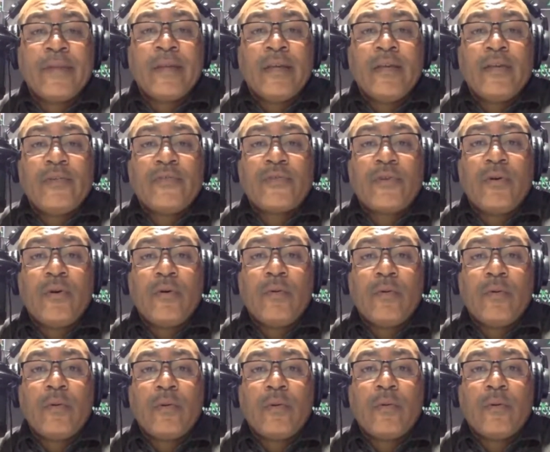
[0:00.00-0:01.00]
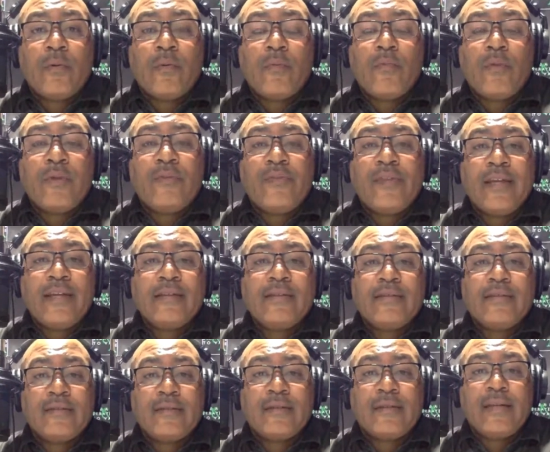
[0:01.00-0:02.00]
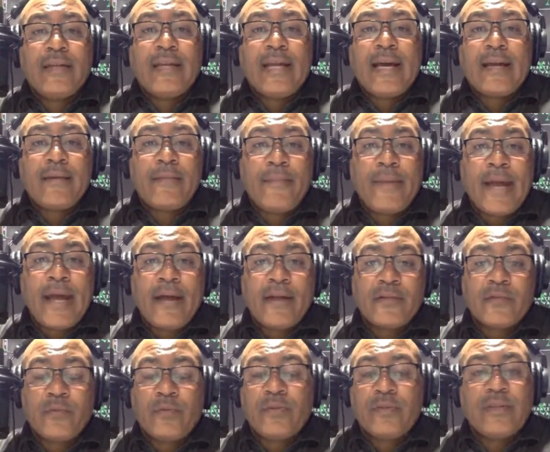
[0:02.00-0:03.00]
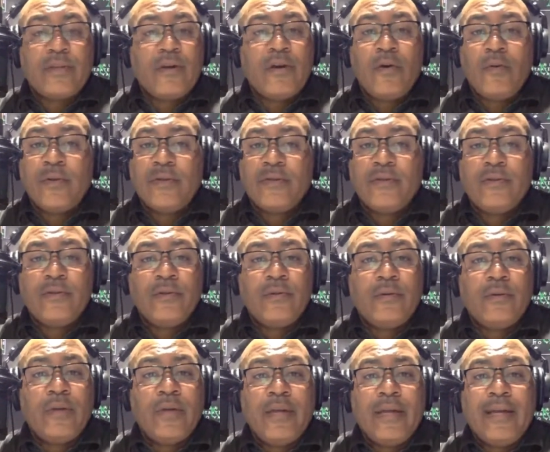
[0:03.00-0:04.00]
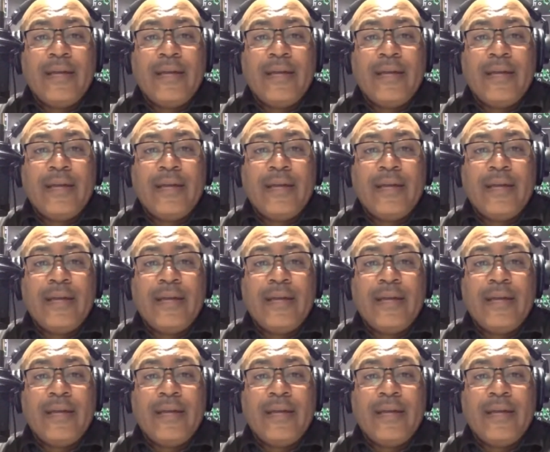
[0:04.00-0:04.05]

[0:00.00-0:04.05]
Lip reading: So when things get out of balance, which they always do,